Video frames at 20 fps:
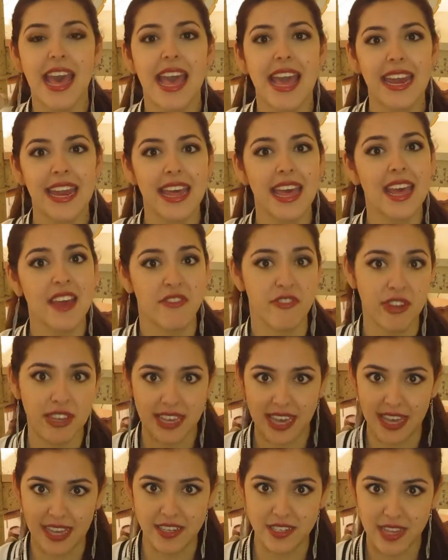and every
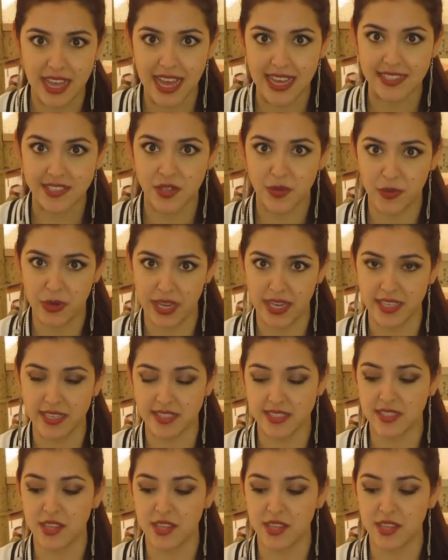candle has a ring.